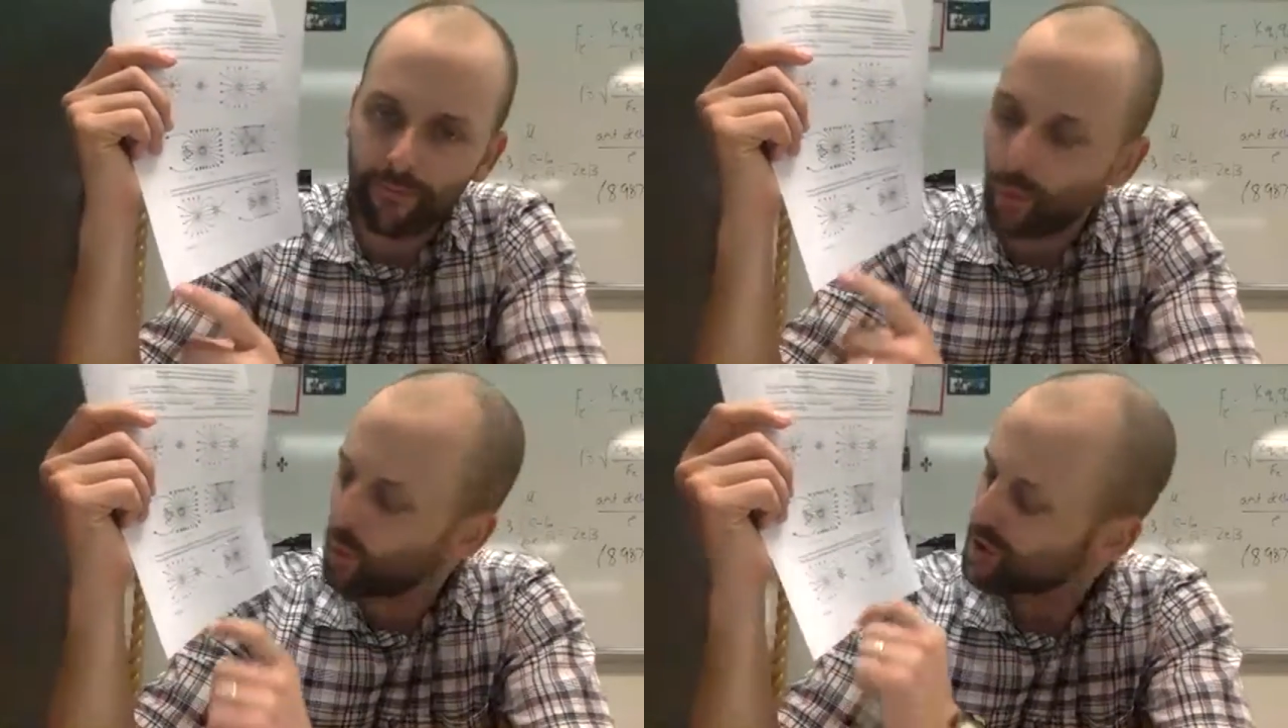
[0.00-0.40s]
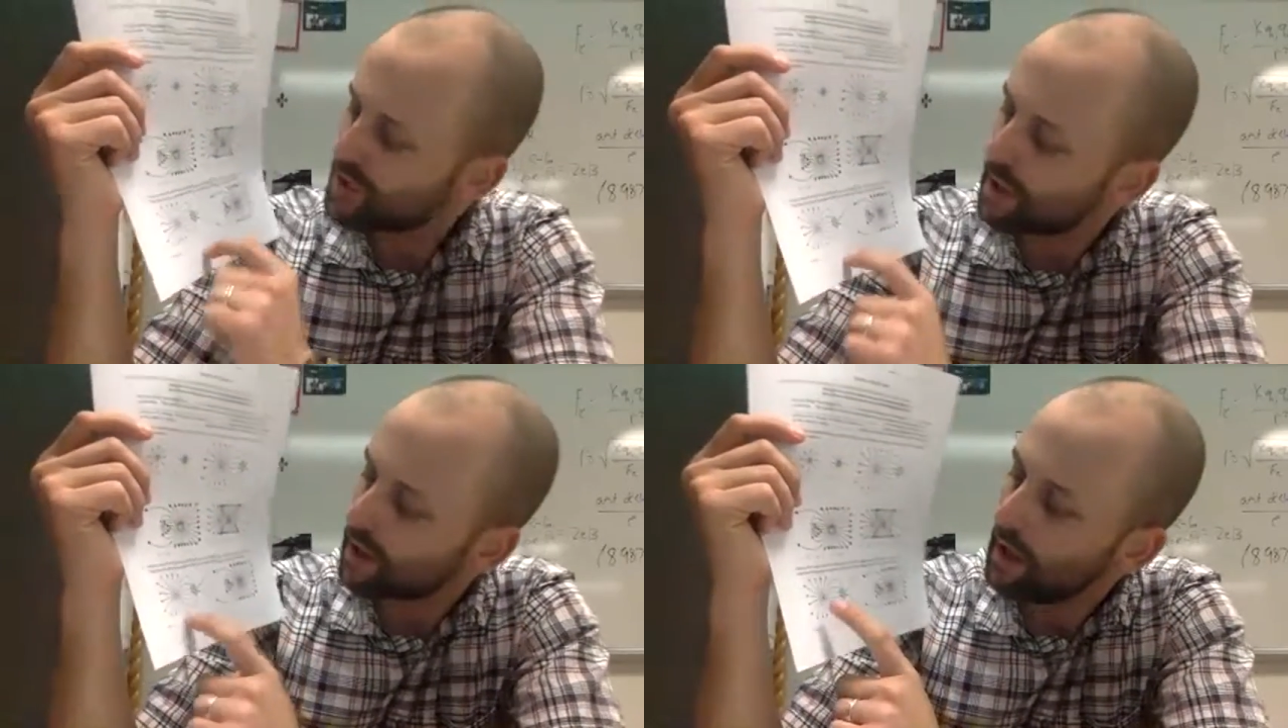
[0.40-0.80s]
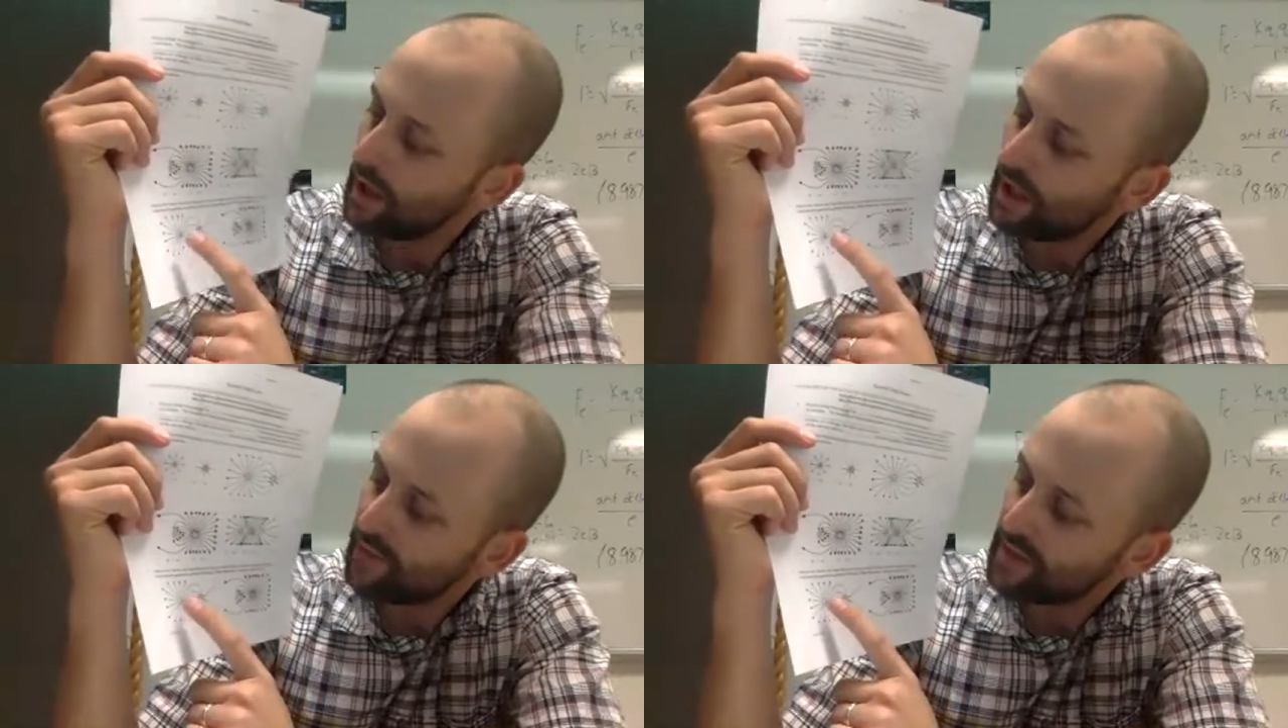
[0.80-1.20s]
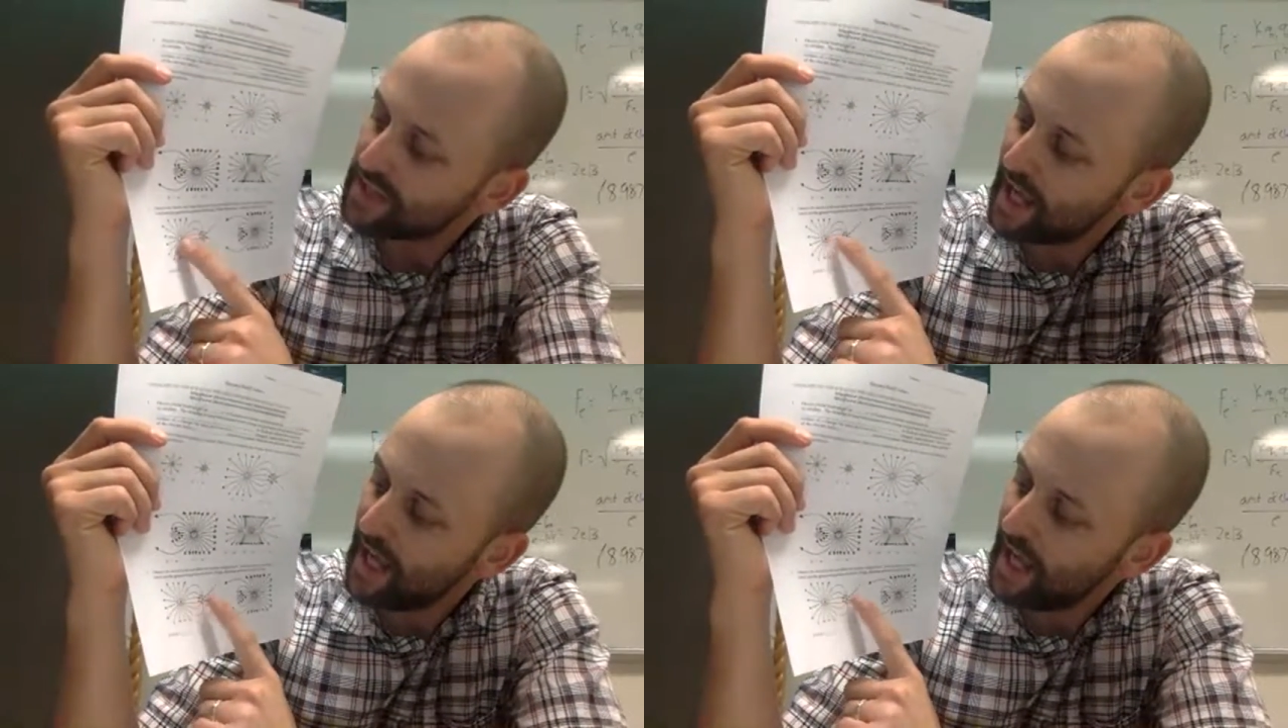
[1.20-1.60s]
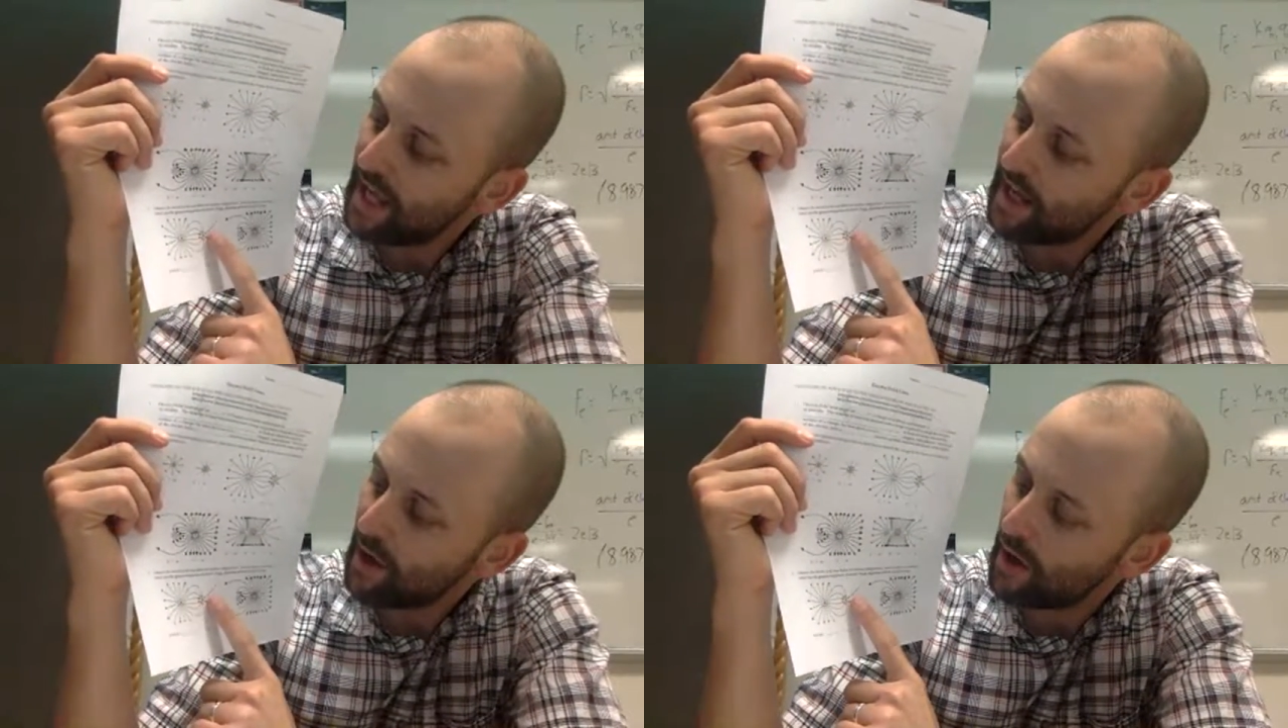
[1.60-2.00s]
force here. If it's
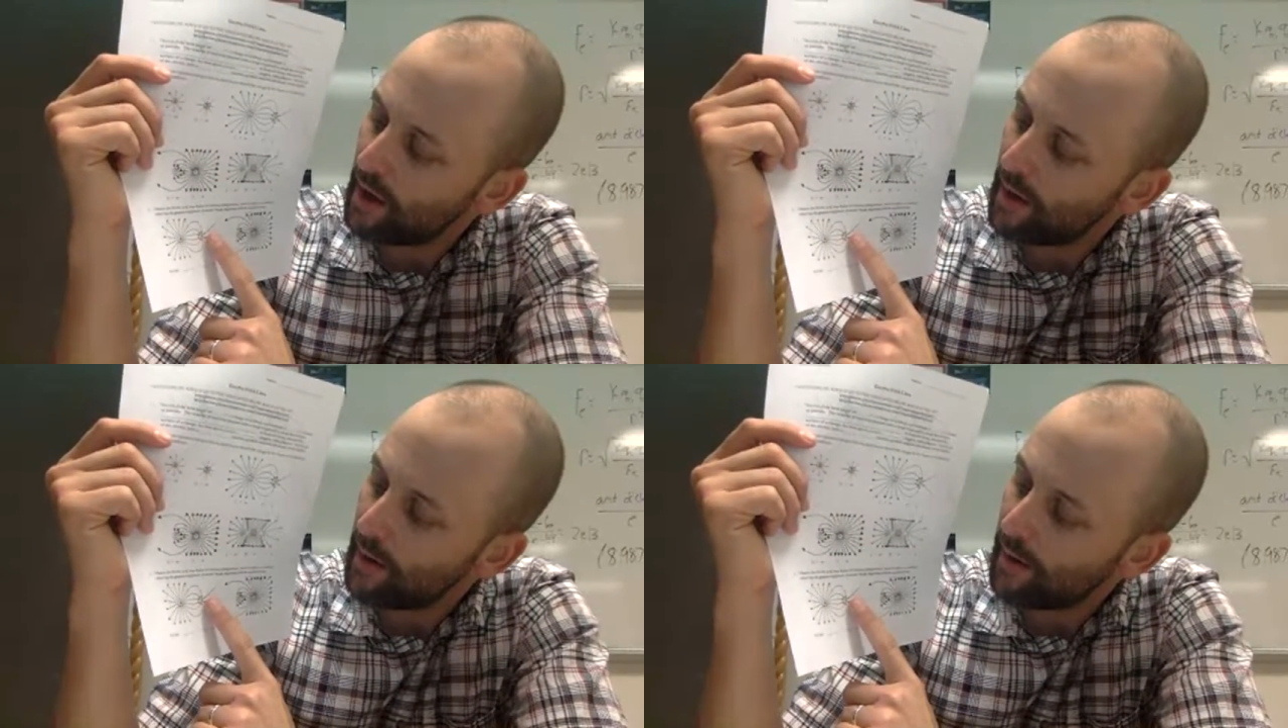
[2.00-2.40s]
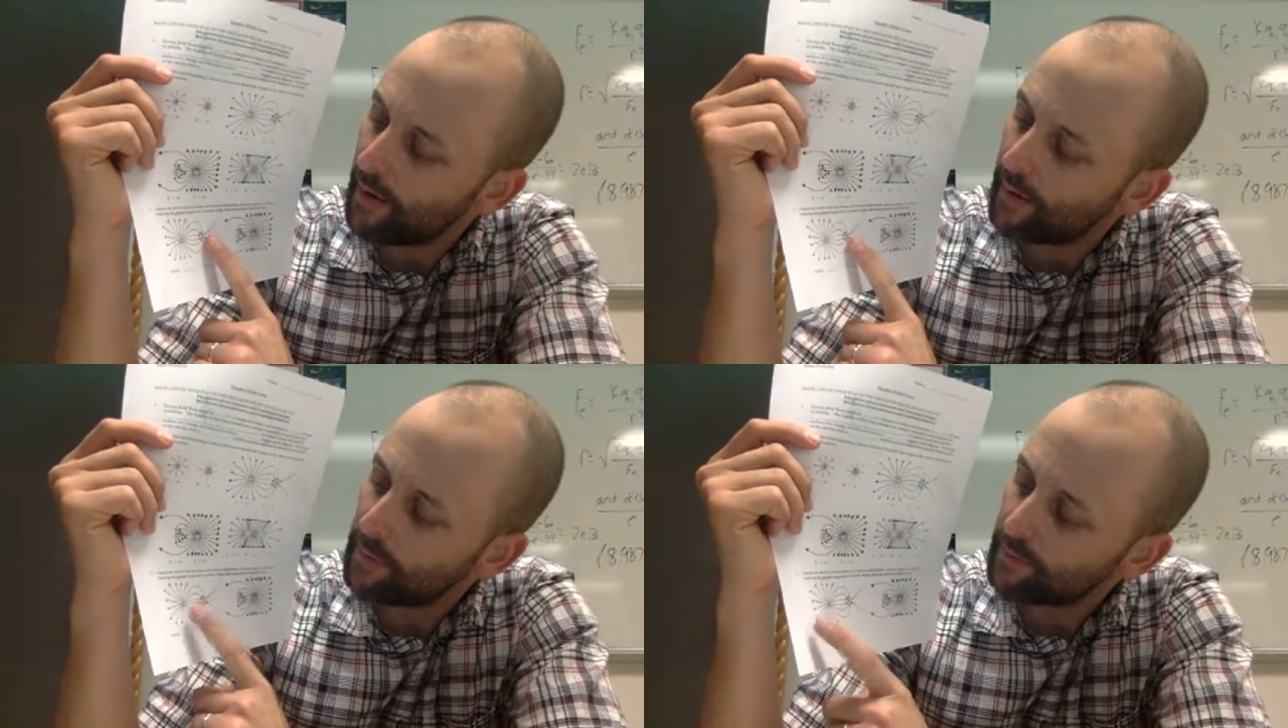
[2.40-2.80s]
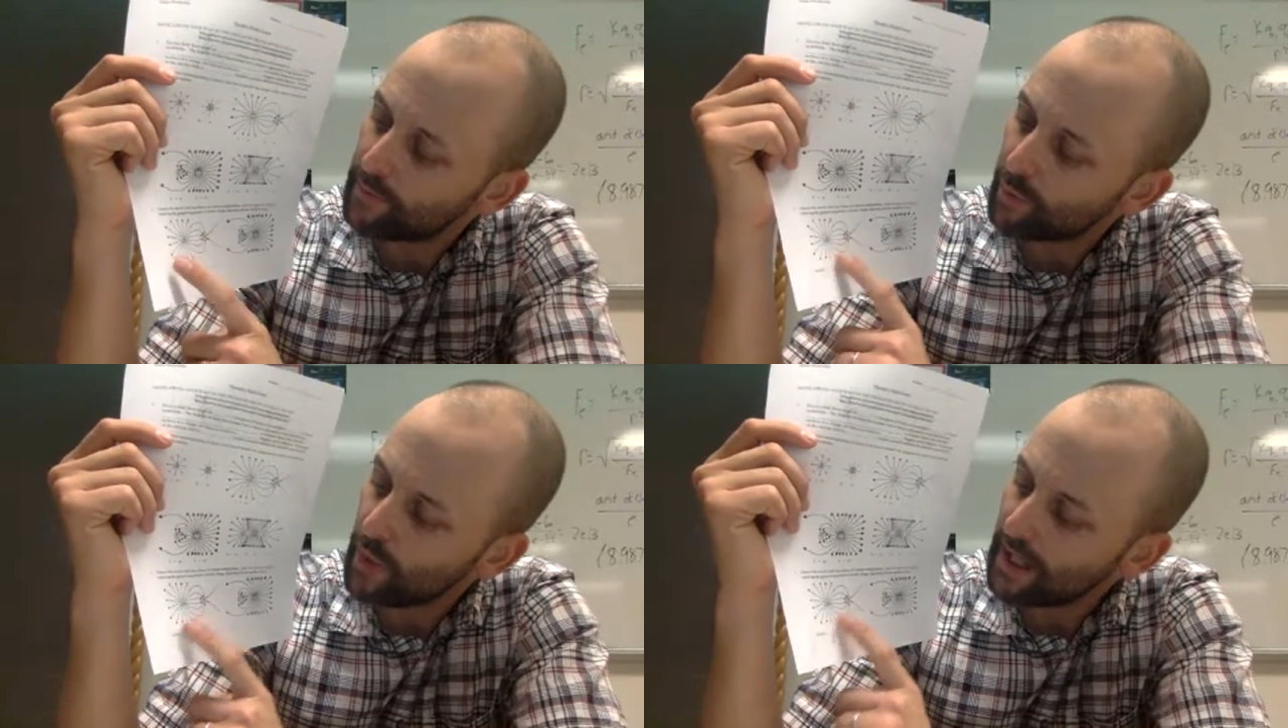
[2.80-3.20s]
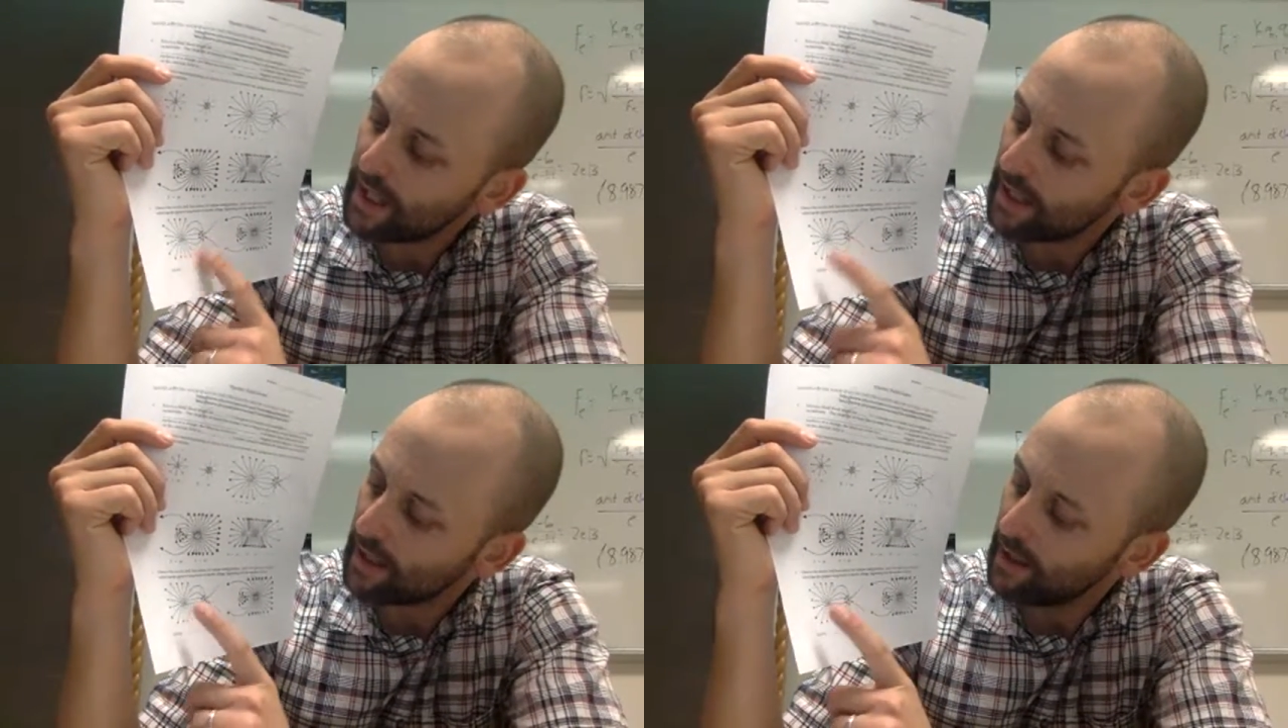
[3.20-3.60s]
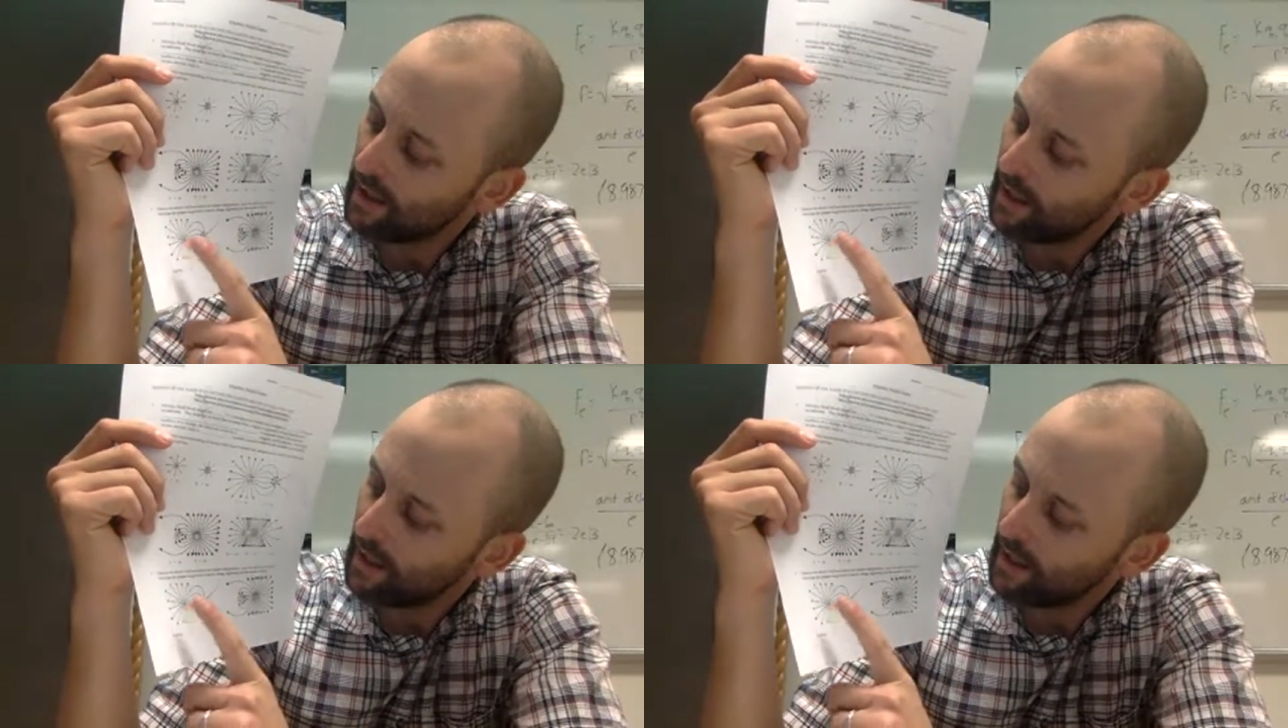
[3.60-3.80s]
A, the ranking